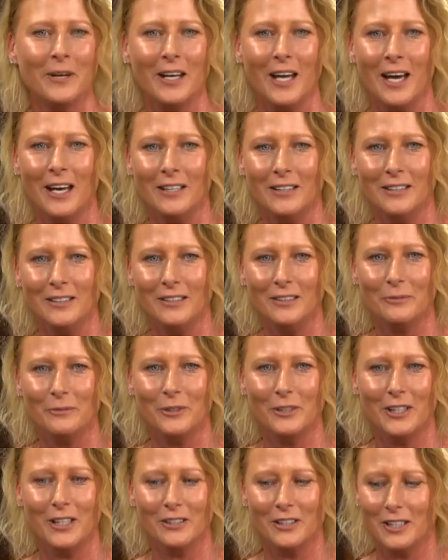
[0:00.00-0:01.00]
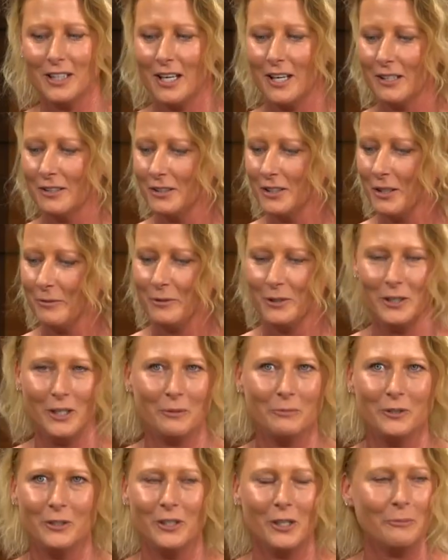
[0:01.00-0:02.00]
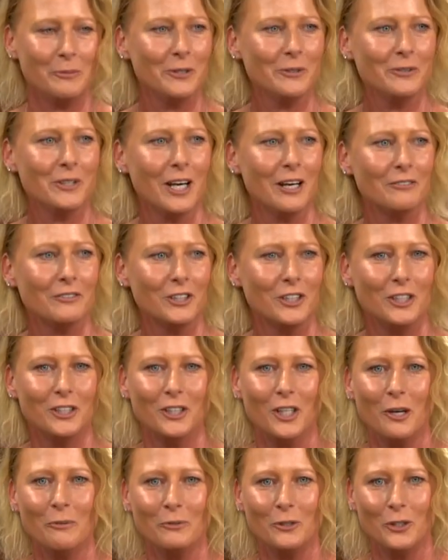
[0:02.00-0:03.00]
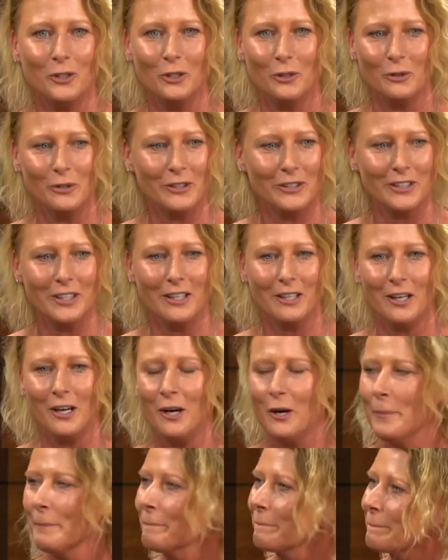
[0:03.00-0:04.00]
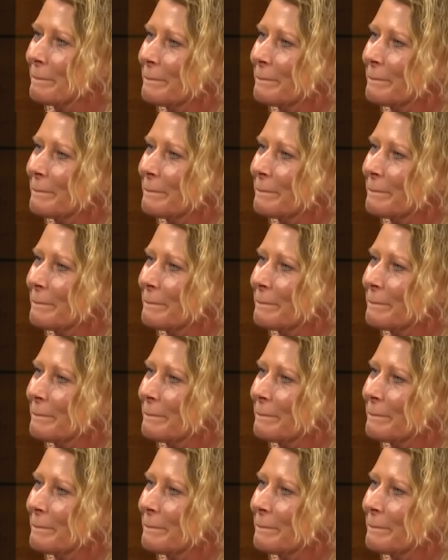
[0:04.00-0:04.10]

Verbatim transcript: Manhattan. We're at uh, www.gthomasjewelers.com.